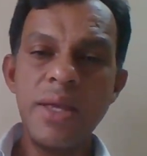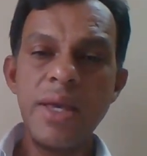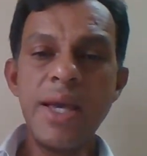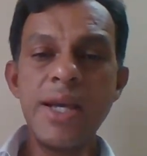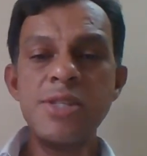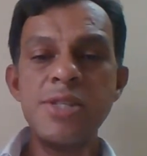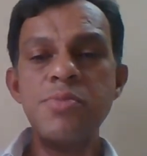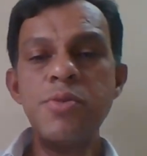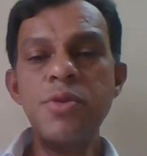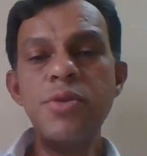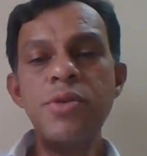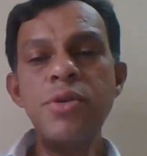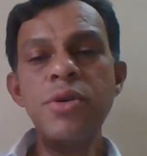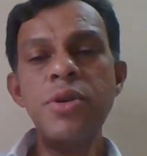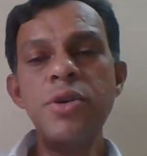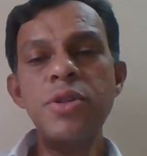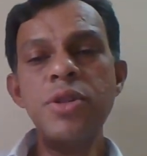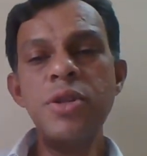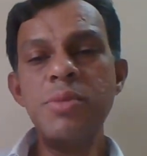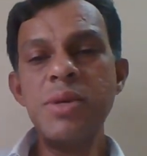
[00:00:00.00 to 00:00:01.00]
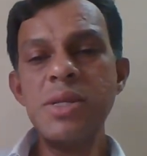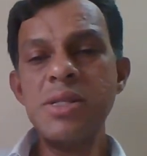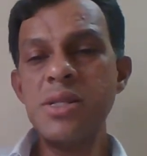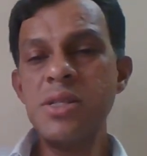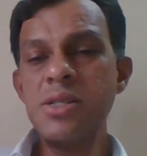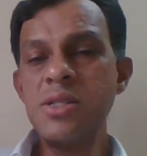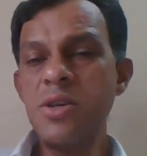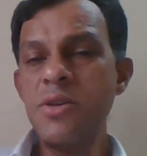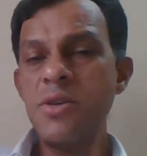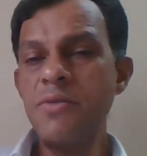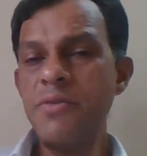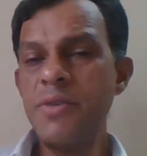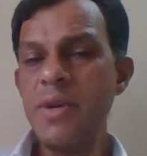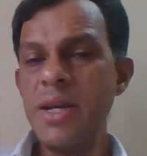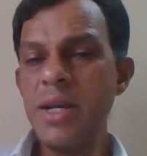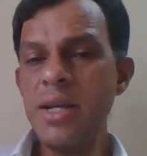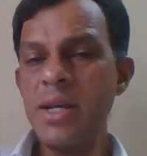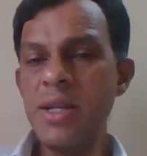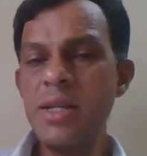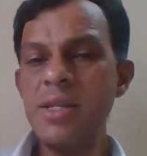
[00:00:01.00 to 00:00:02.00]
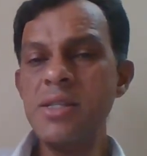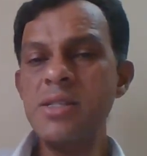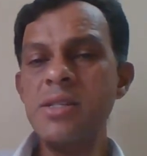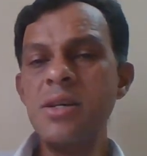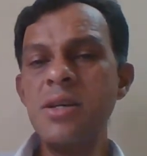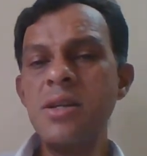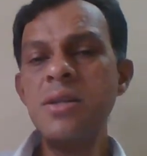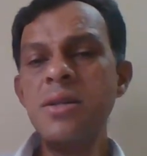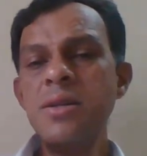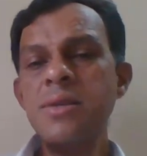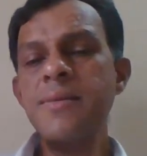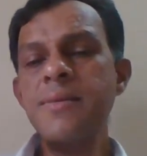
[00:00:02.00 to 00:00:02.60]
explore on the basis of a region